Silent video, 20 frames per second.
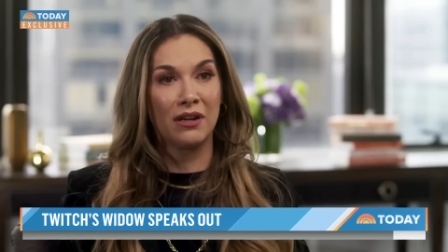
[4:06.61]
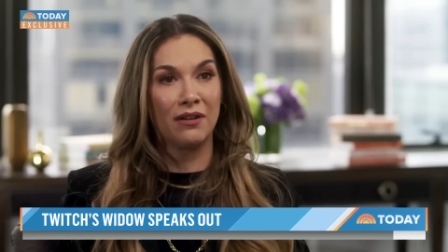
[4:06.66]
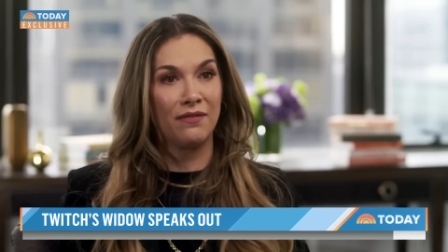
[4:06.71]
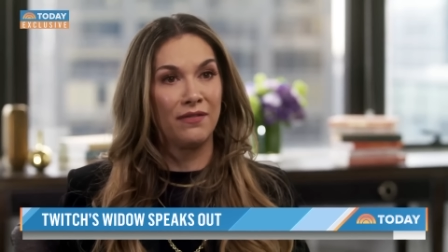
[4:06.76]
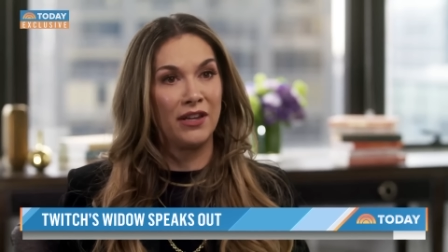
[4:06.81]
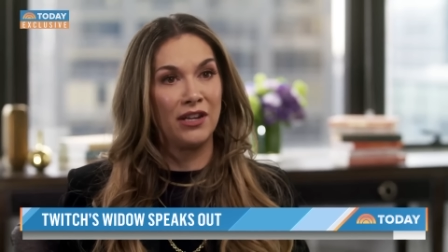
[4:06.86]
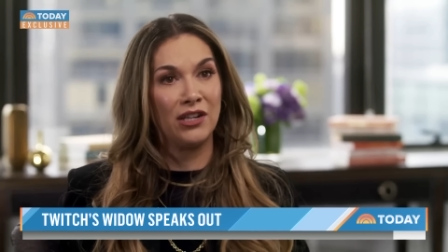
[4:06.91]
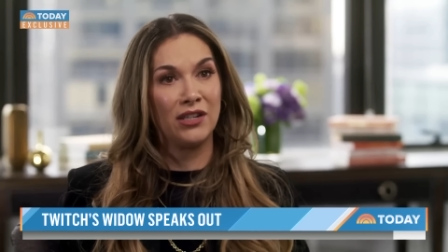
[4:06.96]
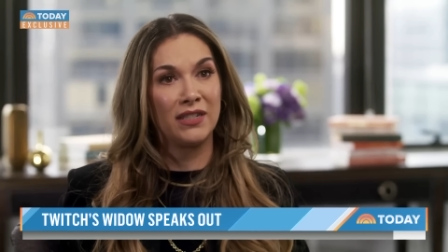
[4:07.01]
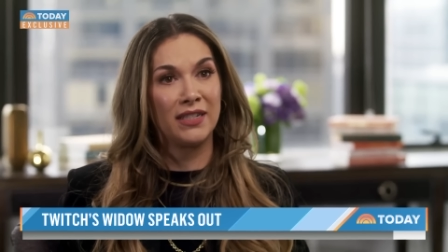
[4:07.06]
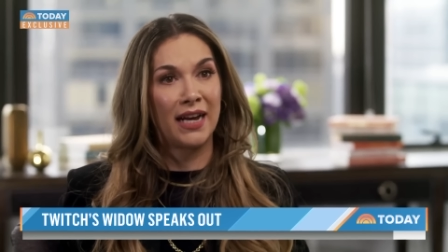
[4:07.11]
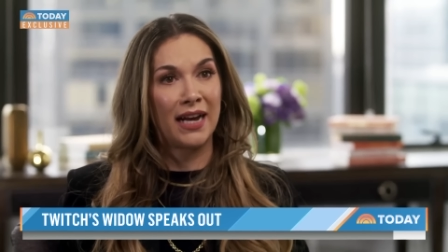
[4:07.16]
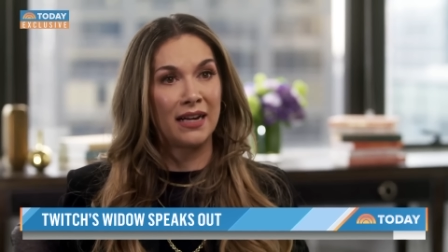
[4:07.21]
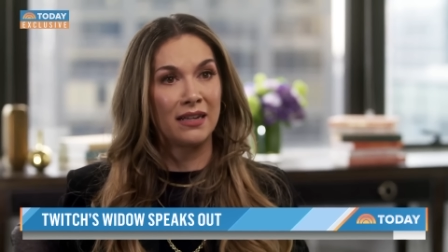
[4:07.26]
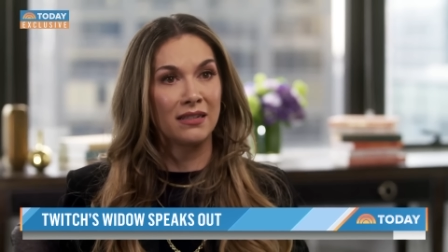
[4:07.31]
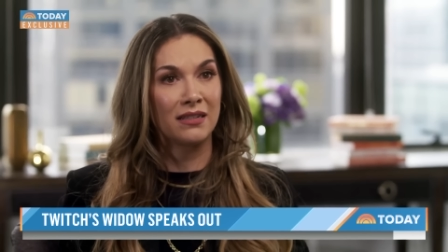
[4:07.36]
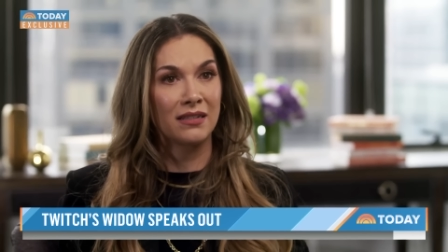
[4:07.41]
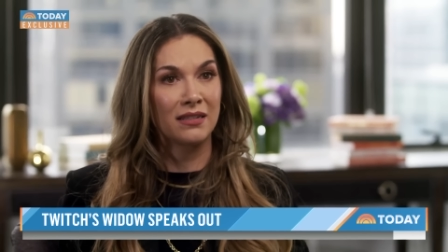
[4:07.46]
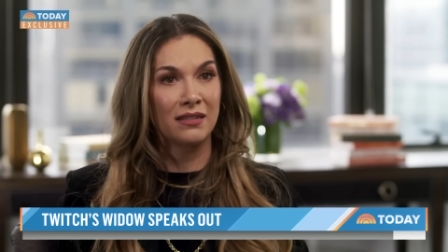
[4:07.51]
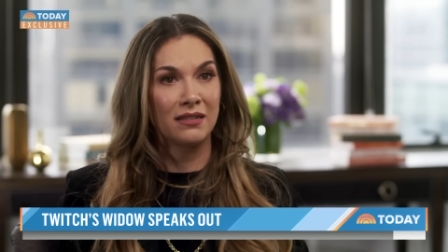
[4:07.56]
off, they just
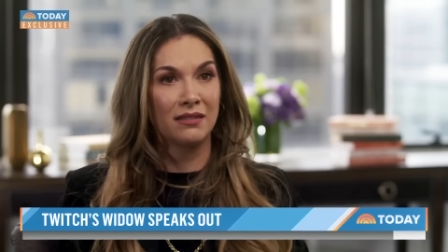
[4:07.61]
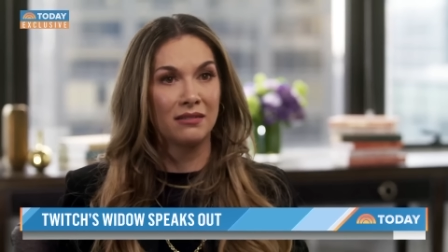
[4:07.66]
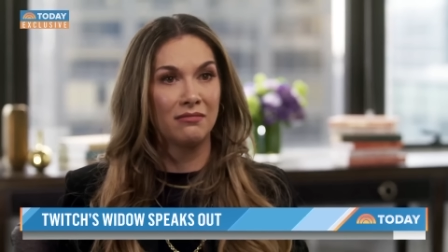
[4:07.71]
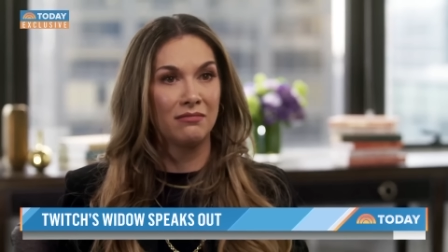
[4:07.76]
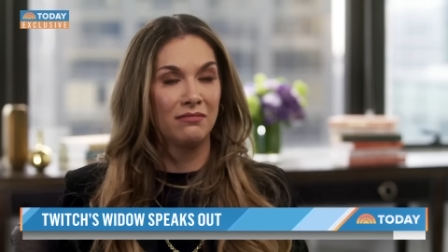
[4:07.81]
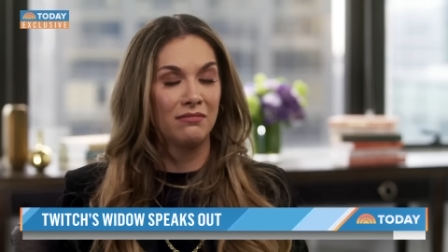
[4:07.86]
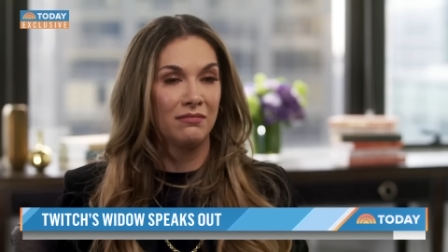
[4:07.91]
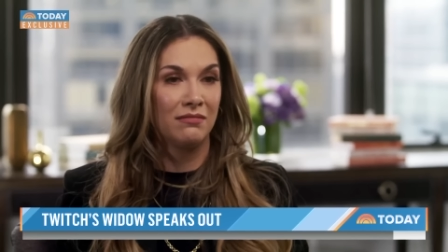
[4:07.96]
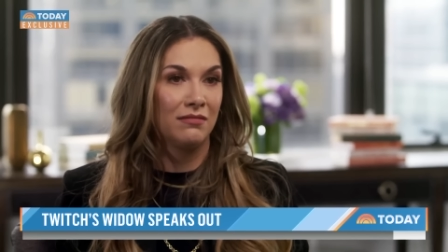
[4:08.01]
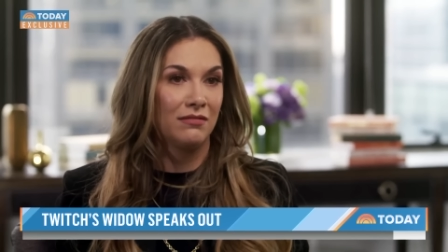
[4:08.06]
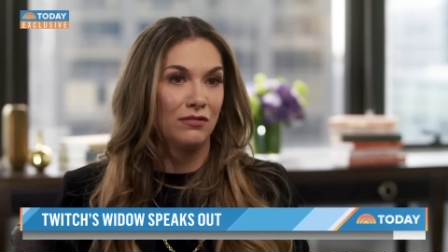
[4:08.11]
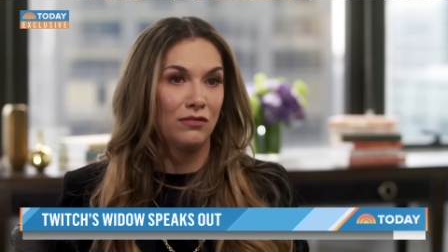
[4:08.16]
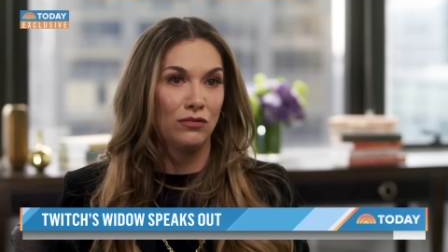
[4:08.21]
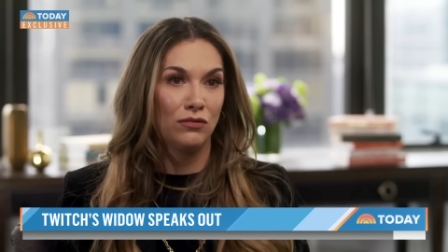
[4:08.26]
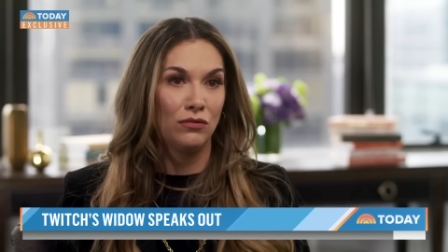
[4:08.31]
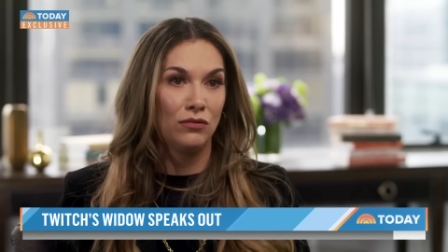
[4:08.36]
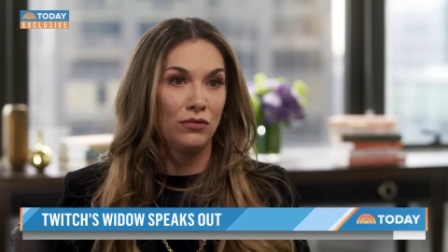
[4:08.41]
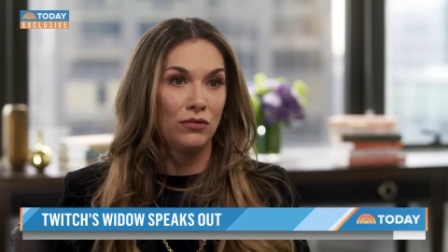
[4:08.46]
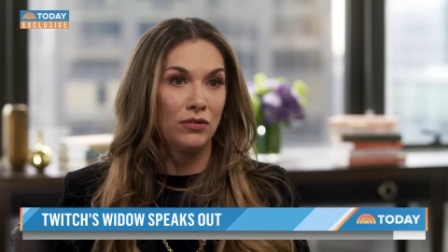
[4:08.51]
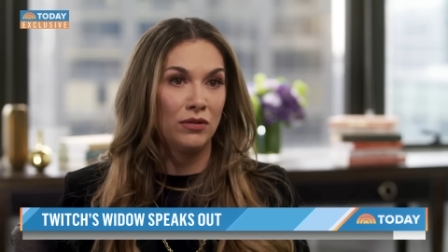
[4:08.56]
ask,
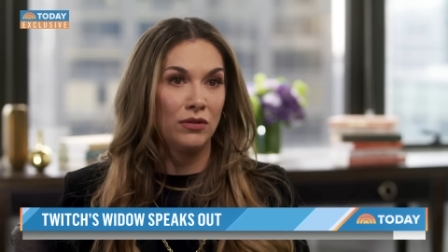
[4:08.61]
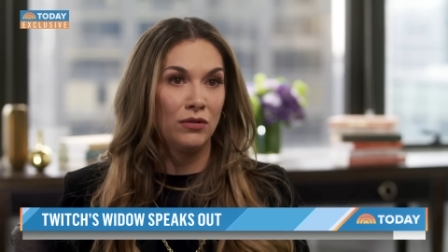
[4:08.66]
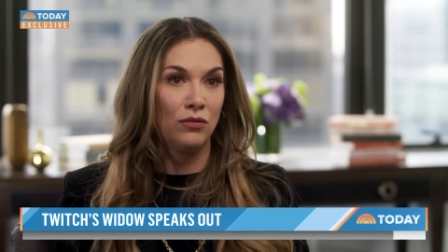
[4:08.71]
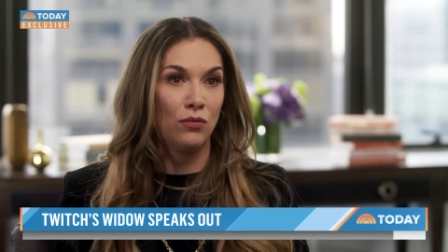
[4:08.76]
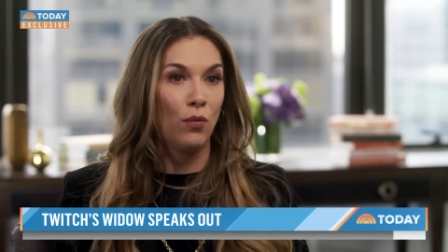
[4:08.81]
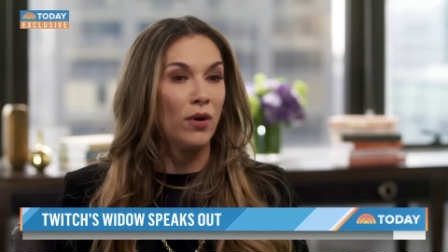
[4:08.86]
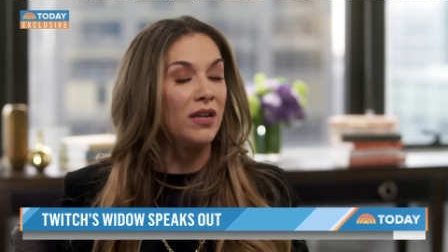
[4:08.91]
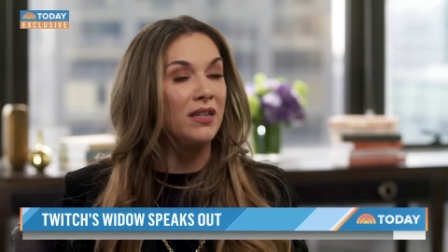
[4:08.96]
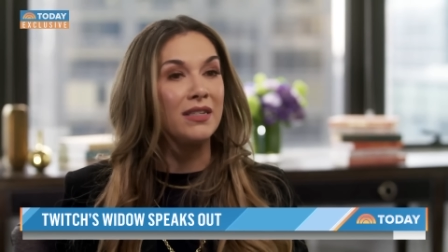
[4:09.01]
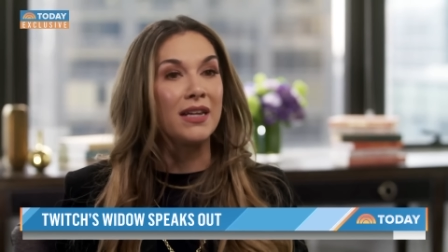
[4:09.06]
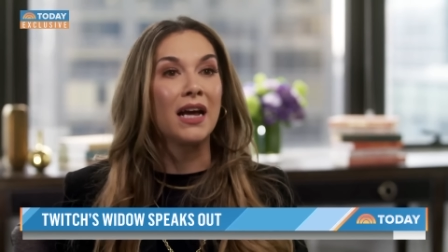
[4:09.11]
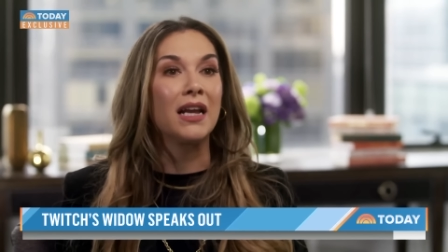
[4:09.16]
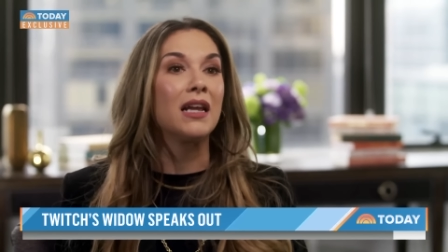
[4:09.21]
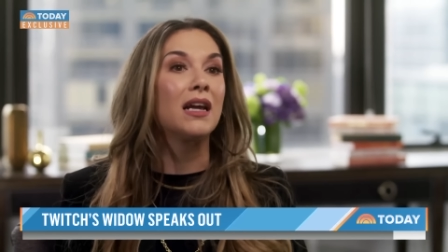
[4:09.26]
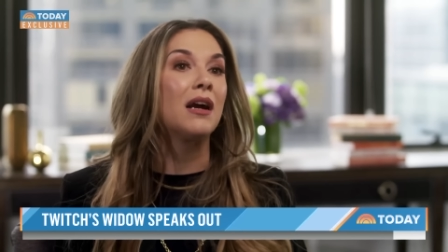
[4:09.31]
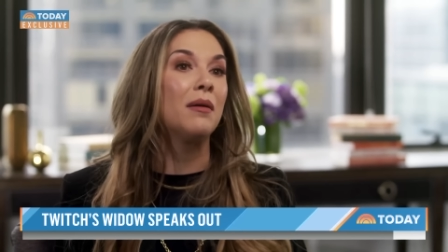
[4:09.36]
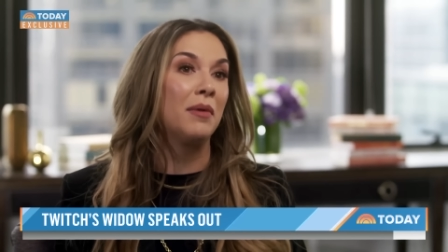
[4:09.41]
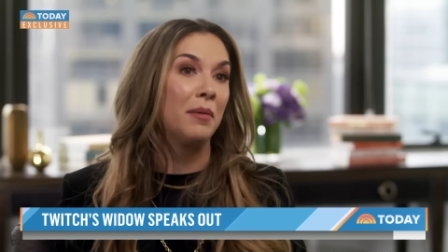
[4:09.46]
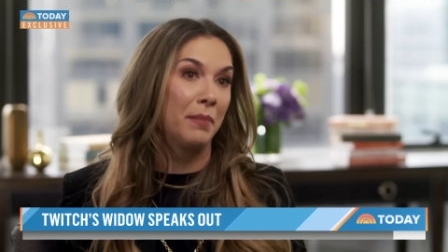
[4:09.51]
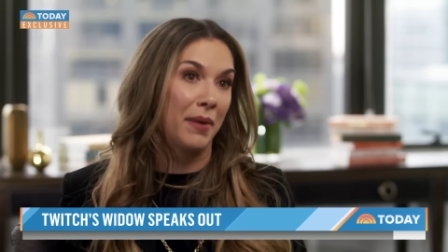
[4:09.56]
when is Daddy
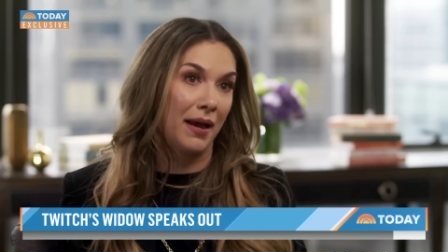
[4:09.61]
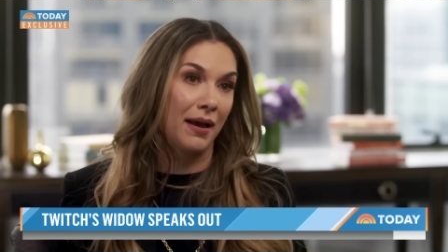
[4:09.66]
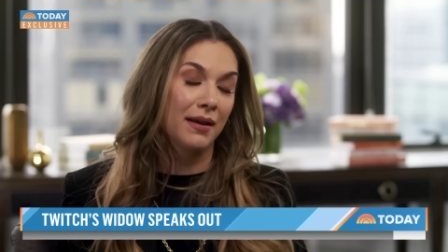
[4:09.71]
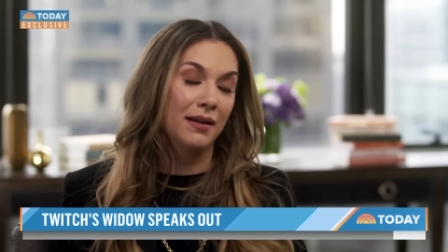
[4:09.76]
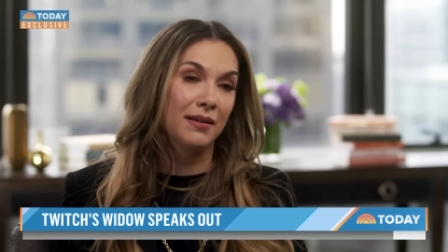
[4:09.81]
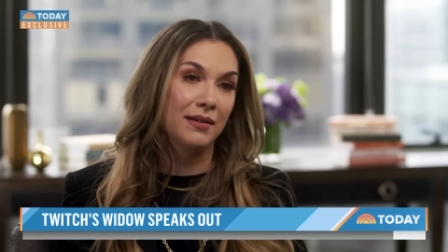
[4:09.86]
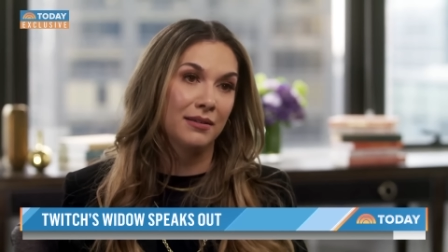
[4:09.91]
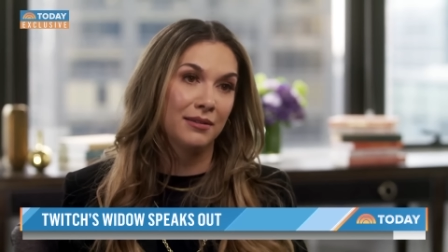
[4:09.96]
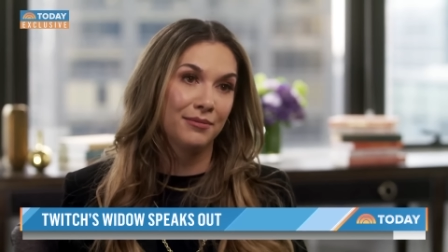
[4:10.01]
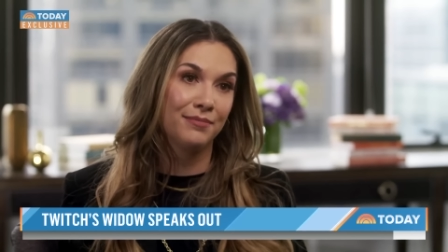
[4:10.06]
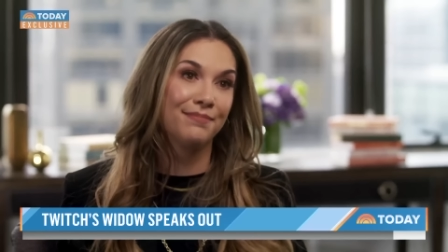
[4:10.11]
coming back?